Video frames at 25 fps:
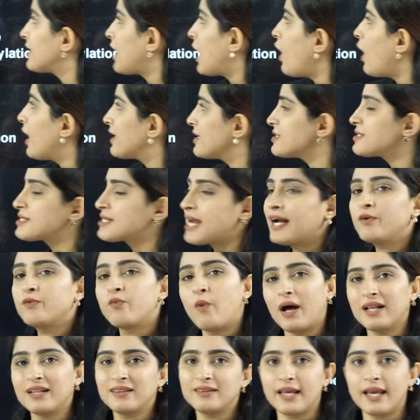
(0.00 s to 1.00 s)
Now, understand
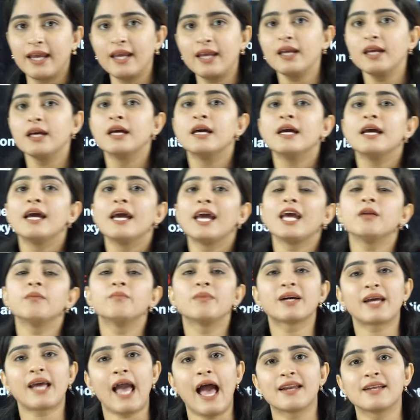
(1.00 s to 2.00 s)
one thing. In
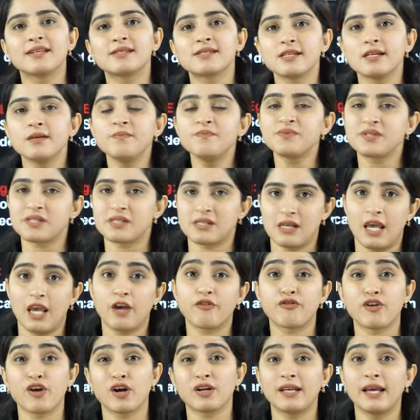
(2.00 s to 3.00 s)
mechanisms,
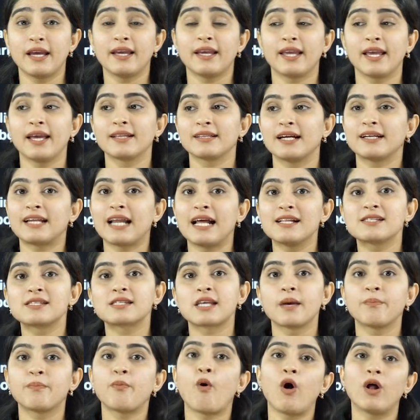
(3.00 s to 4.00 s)
if you're thinking that I'll
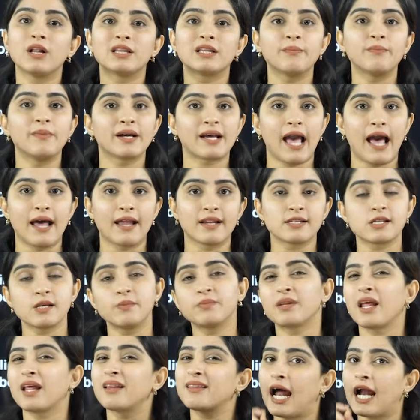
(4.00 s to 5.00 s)
skip all the mechanism,
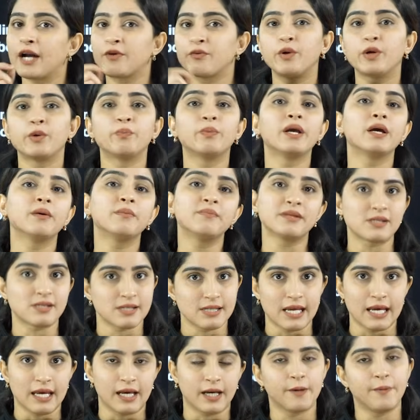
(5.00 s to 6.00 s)
then that would be a
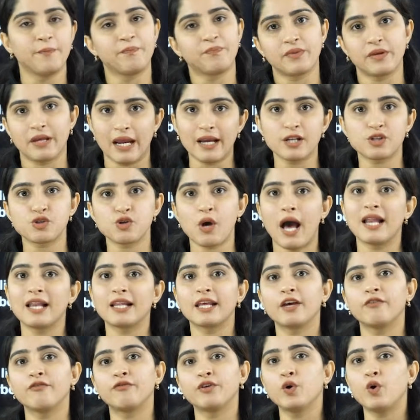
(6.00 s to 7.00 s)
mistake, right? So I'll
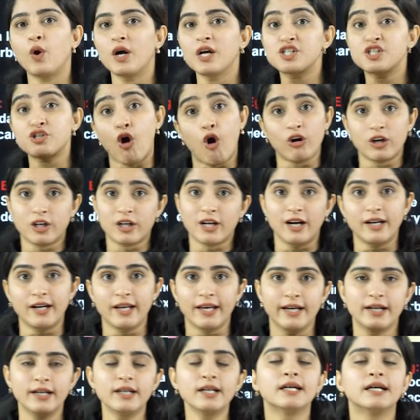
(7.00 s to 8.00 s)
give you a shortcut
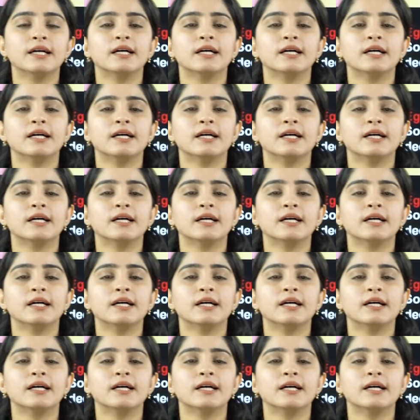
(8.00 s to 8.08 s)
here.